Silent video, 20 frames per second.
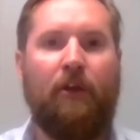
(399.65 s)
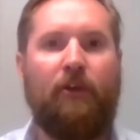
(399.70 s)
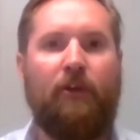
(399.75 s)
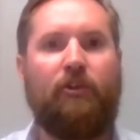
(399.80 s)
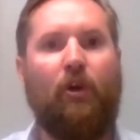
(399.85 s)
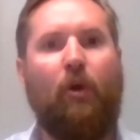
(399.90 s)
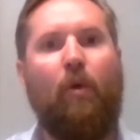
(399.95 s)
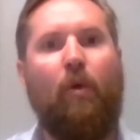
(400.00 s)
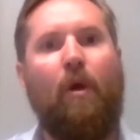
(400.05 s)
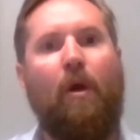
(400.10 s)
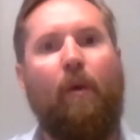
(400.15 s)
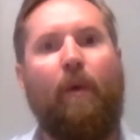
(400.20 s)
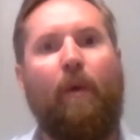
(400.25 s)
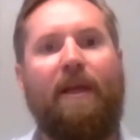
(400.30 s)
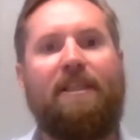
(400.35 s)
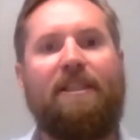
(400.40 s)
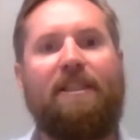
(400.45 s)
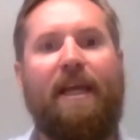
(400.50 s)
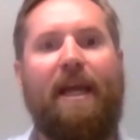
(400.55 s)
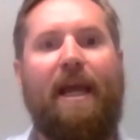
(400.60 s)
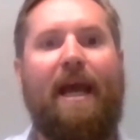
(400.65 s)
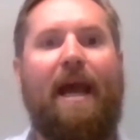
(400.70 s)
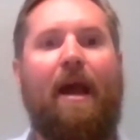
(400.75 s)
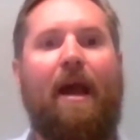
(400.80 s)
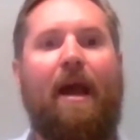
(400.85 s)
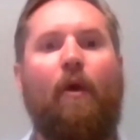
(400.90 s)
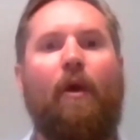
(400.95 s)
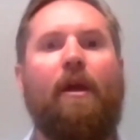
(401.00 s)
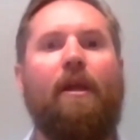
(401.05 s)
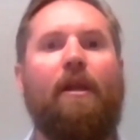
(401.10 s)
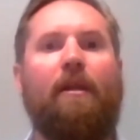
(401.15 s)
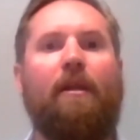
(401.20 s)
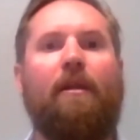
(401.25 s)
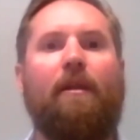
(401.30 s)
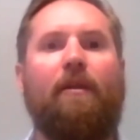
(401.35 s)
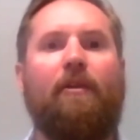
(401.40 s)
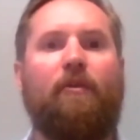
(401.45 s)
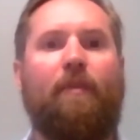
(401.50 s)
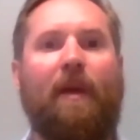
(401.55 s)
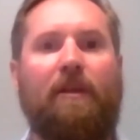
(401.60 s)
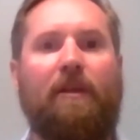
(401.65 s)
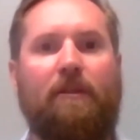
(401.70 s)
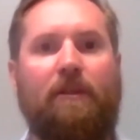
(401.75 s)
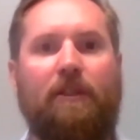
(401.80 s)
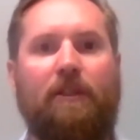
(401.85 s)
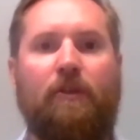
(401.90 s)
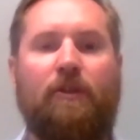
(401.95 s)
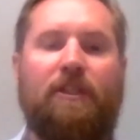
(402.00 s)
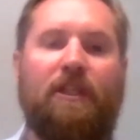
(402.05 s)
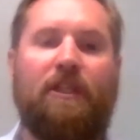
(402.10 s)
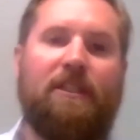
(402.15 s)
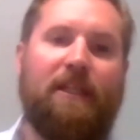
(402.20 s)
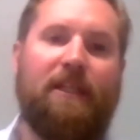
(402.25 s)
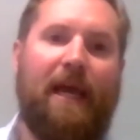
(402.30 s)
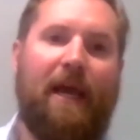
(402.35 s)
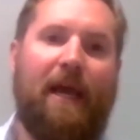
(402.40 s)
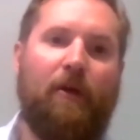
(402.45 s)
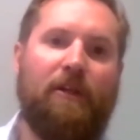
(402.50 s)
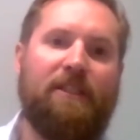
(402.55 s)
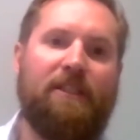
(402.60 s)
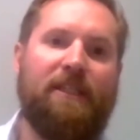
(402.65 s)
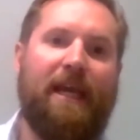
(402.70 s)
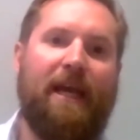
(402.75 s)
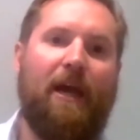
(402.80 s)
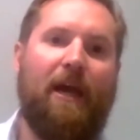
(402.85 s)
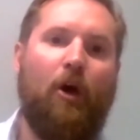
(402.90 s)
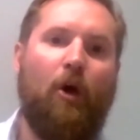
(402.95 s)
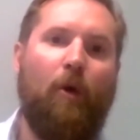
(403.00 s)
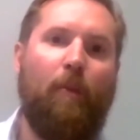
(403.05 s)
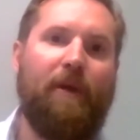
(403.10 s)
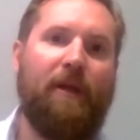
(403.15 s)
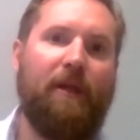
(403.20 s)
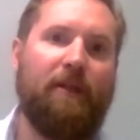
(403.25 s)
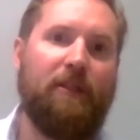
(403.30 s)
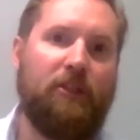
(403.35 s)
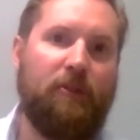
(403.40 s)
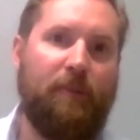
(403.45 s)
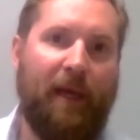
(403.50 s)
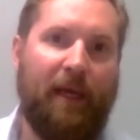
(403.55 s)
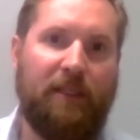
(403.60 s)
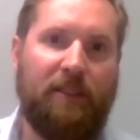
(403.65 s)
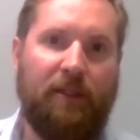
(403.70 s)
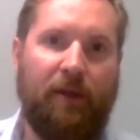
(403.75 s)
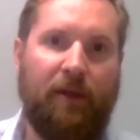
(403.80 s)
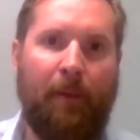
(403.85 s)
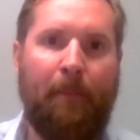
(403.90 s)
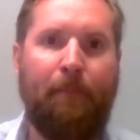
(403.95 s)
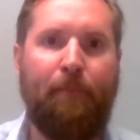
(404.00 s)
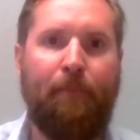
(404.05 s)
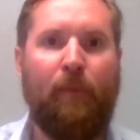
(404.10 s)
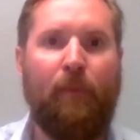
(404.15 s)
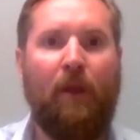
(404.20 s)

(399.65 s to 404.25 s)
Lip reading: So when I say, how can an inspector use this and how does it help an inspector?